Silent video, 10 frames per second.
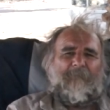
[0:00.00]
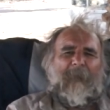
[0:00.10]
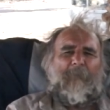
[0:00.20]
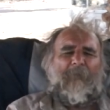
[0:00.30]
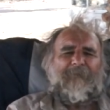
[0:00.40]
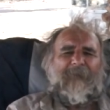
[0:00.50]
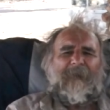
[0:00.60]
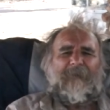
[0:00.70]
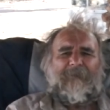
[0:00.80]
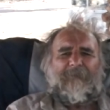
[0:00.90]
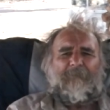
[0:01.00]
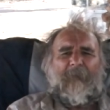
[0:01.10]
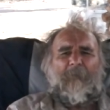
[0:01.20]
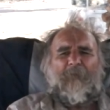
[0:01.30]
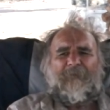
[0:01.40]
Bob died. Uh,
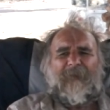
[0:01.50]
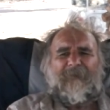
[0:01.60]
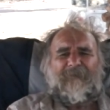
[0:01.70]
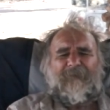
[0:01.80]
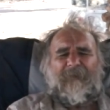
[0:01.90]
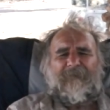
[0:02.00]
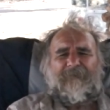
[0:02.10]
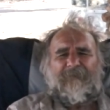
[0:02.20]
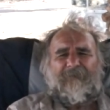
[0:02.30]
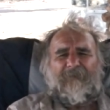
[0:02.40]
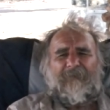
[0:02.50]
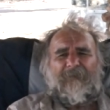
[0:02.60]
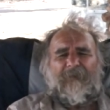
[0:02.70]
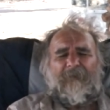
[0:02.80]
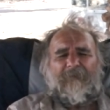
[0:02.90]
Bob died in nineteen.
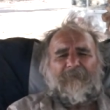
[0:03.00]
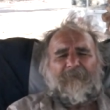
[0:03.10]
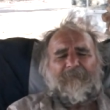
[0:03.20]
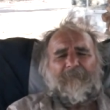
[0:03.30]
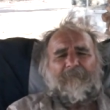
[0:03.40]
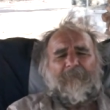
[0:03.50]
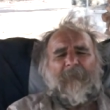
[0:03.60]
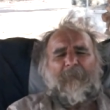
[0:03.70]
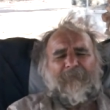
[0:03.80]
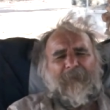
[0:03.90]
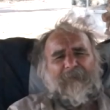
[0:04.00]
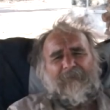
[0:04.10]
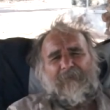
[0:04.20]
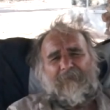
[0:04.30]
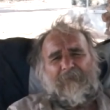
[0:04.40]
Uh, Bob died
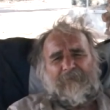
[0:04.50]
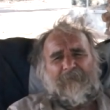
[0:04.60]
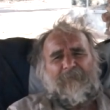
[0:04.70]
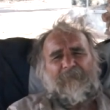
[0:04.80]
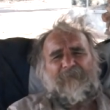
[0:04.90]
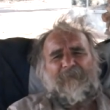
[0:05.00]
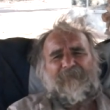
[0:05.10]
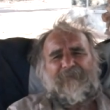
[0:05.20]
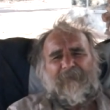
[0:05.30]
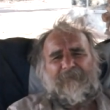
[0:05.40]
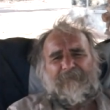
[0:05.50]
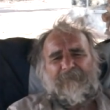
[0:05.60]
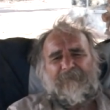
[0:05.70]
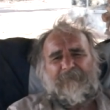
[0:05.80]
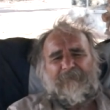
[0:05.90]
on uh, October fifteenth,
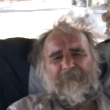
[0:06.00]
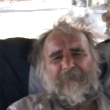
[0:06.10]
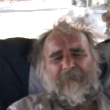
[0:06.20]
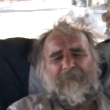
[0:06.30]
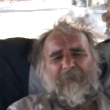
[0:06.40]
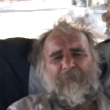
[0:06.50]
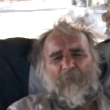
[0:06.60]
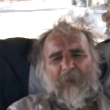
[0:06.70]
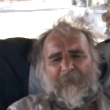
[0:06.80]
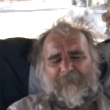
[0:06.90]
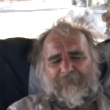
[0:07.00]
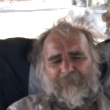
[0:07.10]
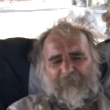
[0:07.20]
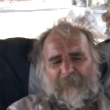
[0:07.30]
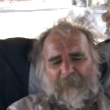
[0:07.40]
ninety-one,
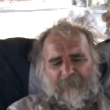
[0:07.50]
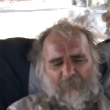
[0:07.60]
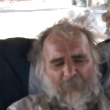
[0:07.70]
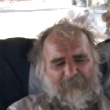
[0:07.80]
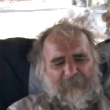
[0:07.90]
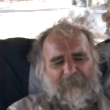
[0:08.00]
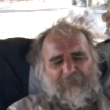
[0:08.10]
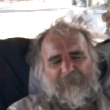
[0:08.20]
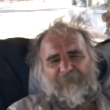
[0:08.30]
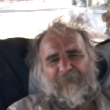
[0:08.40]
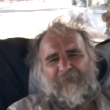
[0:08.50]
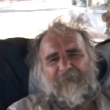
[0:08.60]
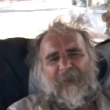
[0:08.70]
and two weeks later after he